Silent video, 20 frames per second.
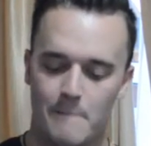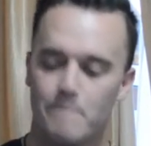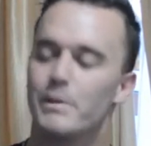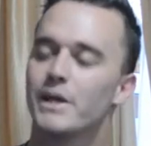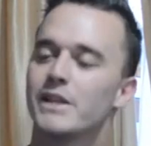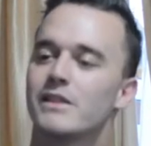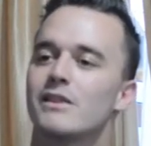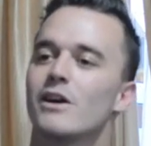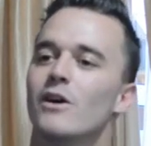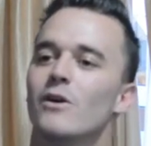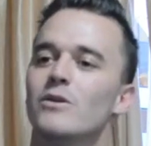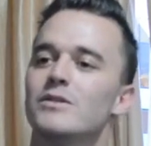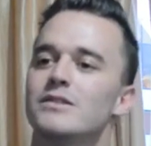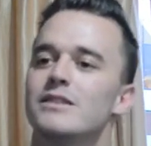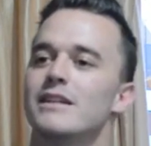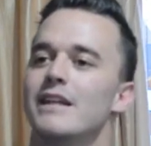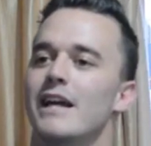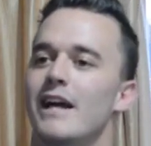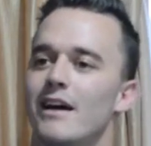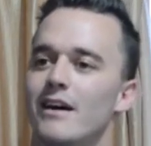But those
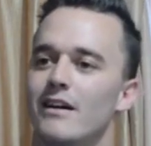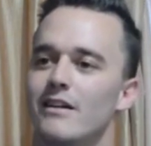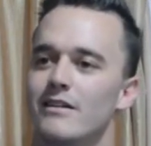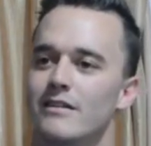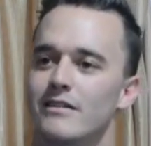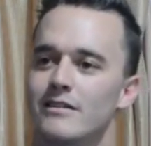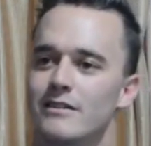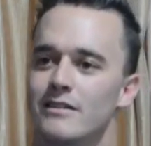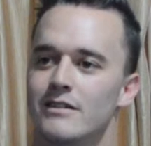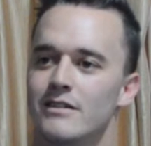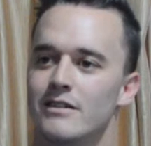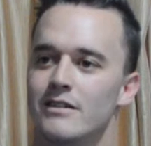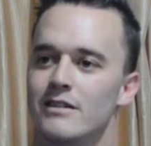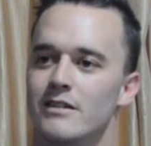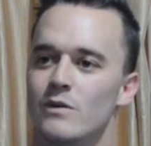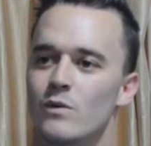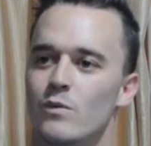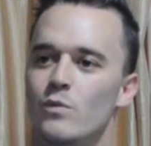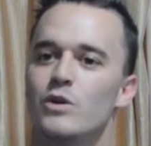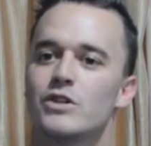in hell
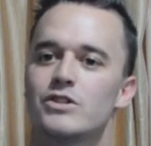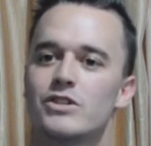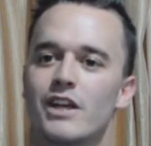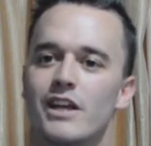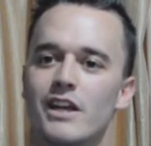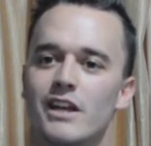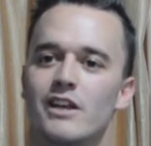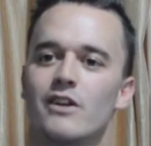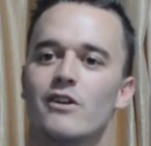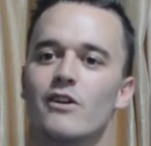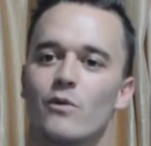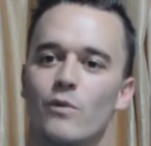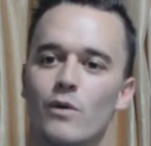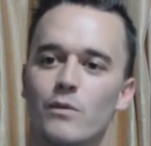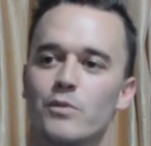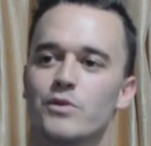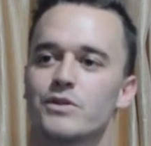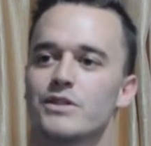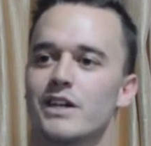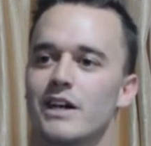wish they can hear it
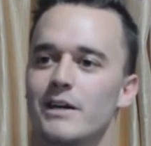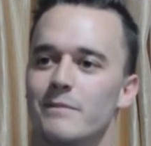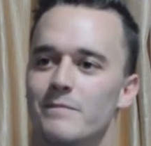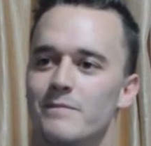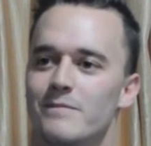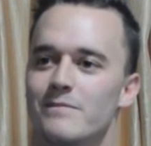one more time.